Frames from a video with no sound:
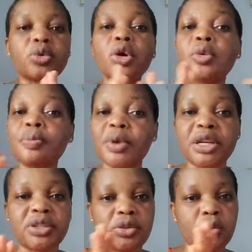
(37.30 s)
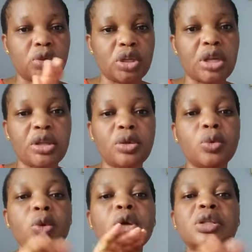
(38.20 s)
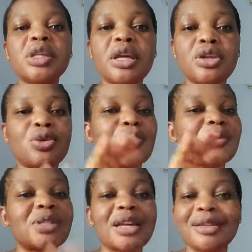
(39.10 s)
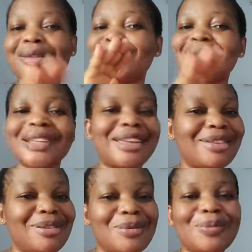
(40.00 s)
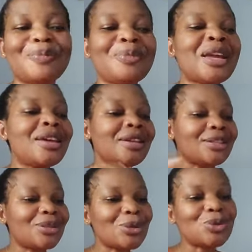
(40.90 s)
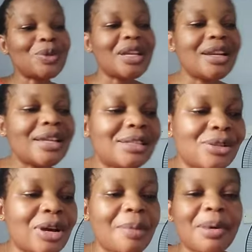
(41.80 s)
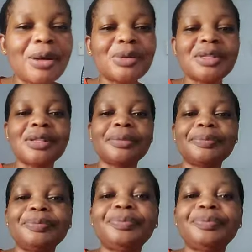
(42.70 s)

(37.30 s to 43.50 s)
God bless you. Thank you. So today, let's talk about